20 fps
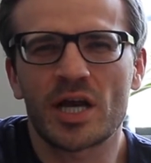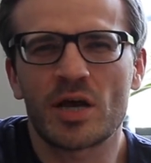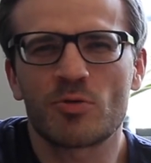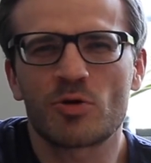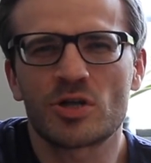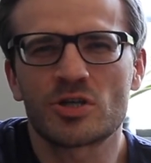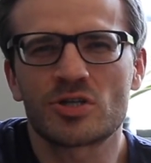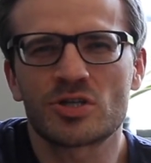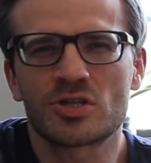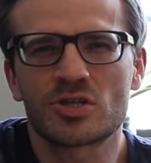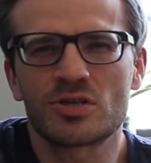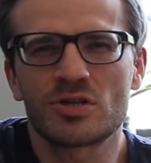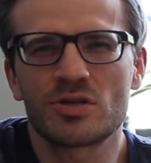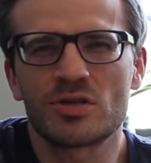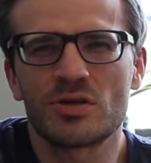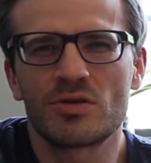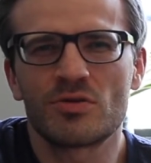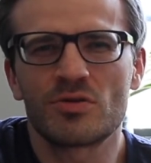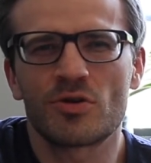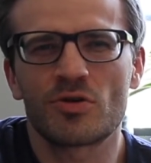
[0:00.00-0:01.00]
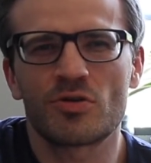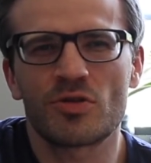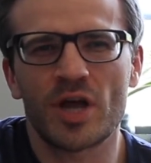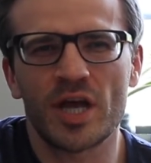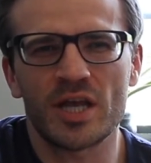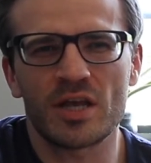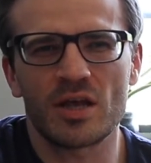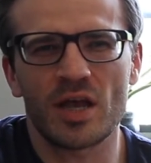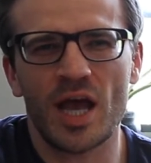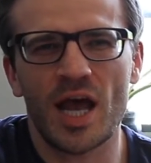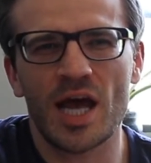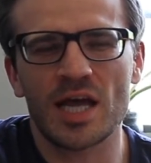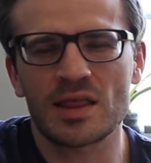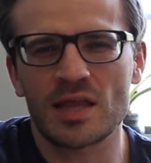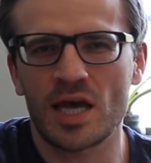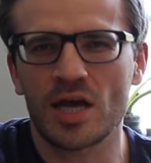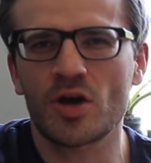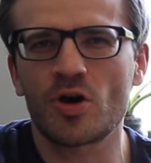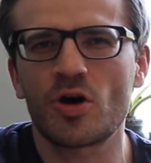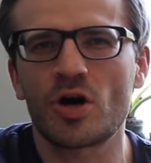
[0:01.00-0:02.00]
I would have just, or like at
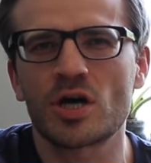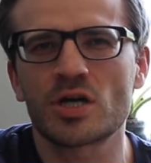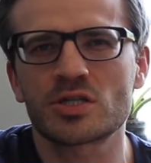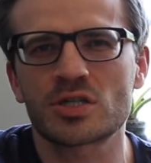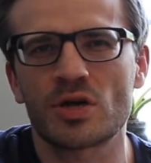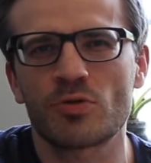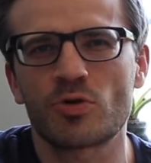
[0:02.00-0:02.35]
that cost,